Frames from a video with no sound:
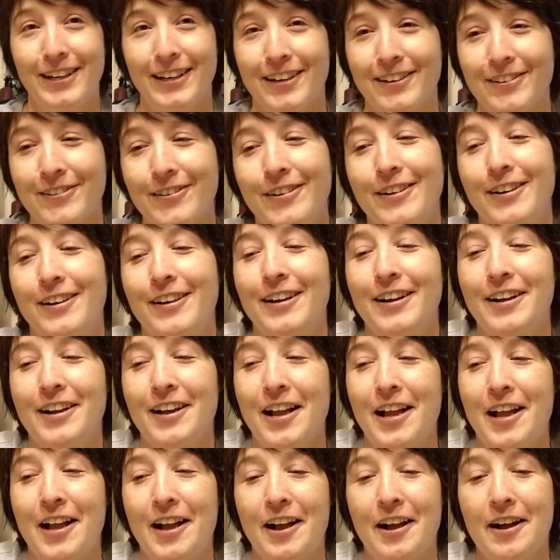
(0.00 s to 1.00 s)
so,
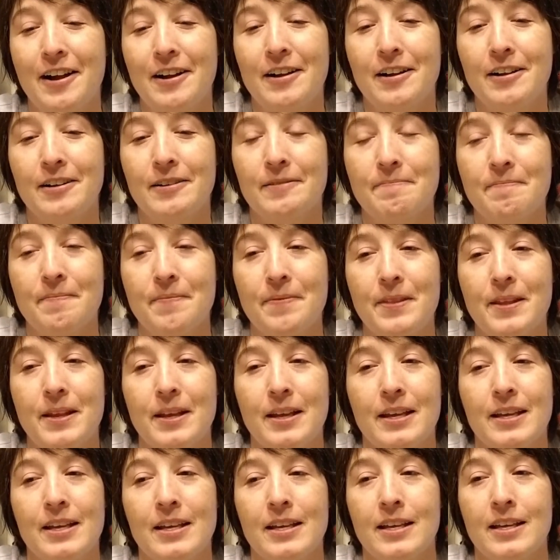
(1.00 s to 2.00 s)
uh,
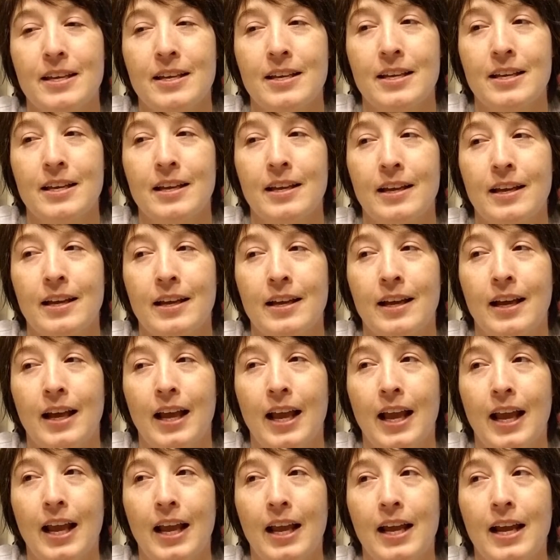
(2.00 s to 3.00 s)

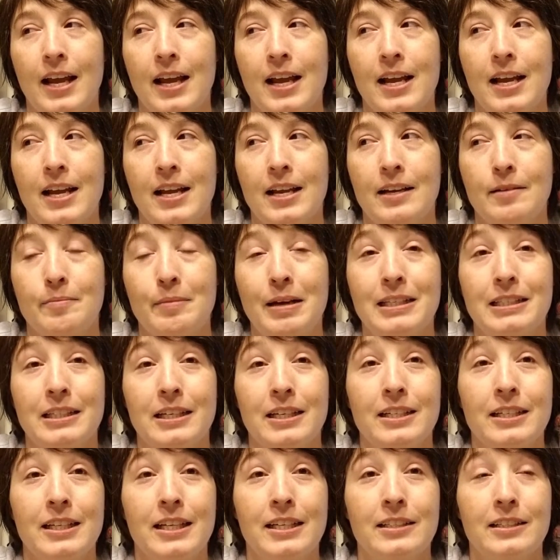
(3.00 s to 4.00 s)
and my
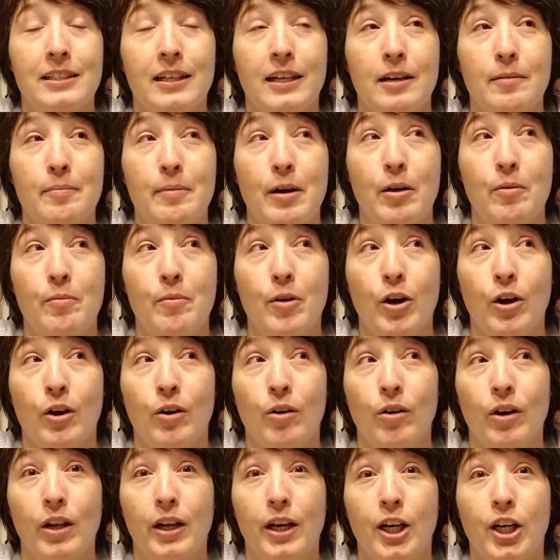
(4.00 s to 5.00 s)
son gets to come home
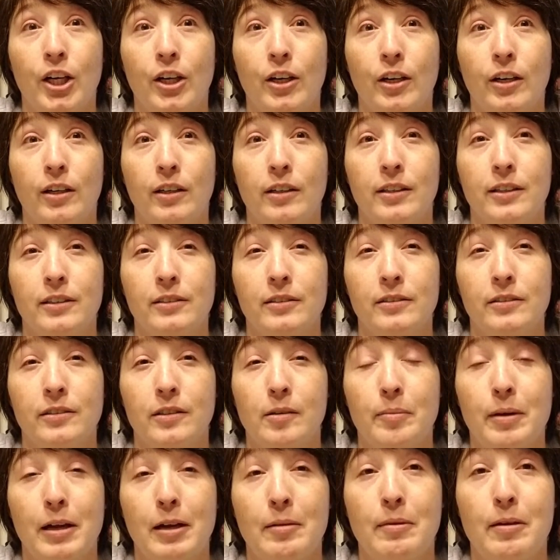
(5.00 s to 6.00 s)
earlier. I'm
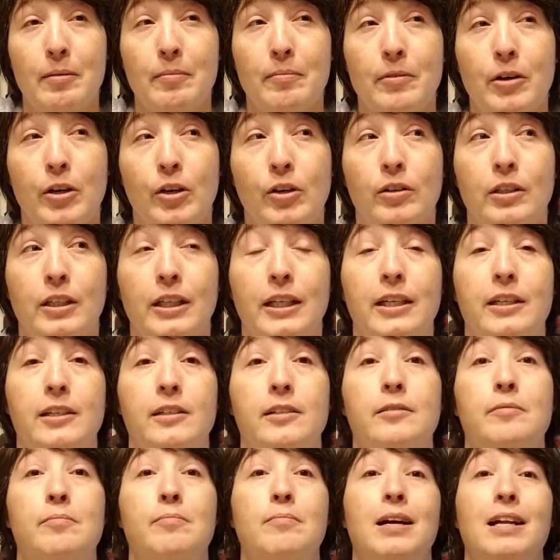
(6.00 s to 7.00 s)
going to pick him up early
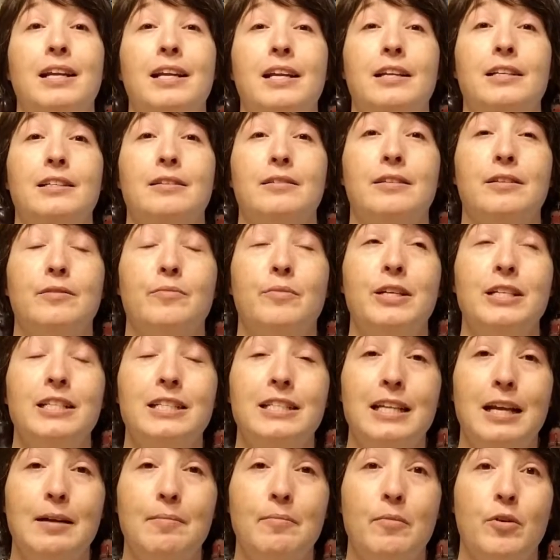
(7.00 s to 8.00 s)
Monday,
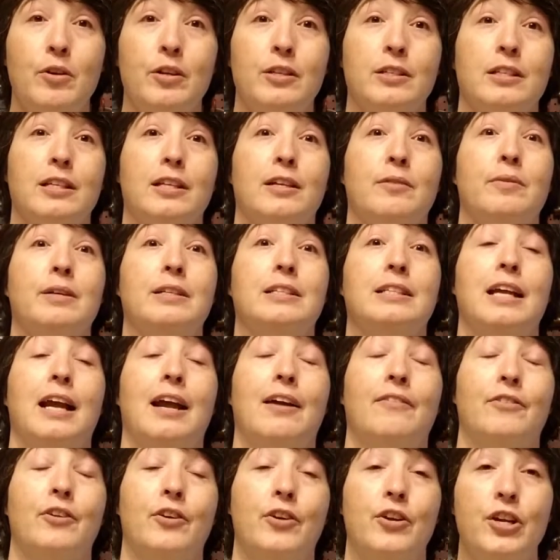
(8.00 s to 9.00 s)
Wednesday morning instead of Wednesday
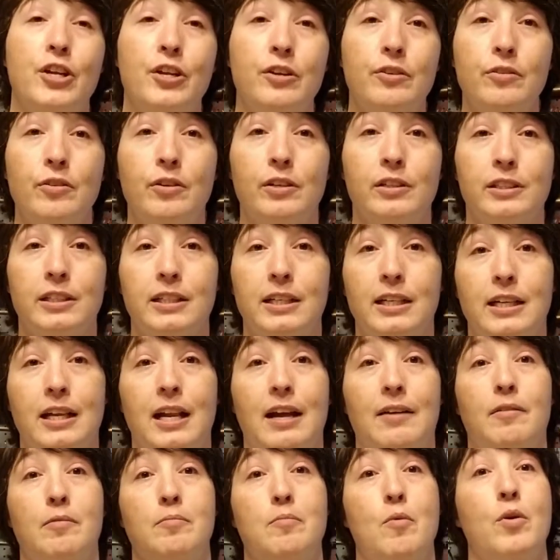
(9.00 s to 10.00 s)
afternoon because he doesn't
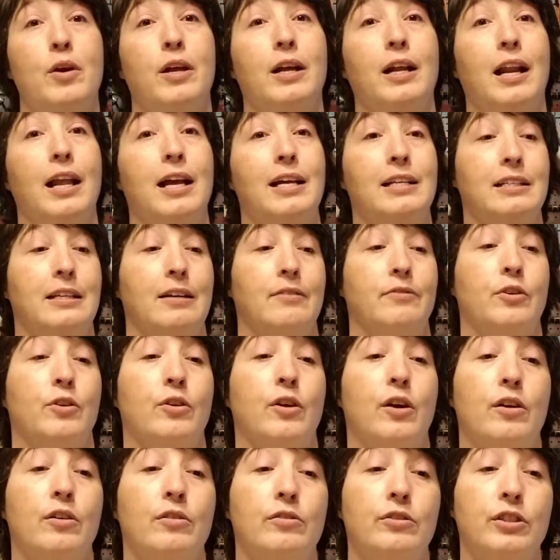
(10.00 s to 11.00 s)
have a morning class after
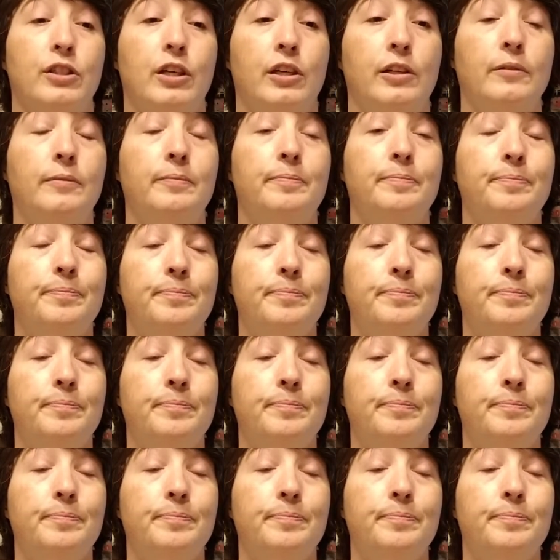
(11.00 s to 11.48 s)
all. So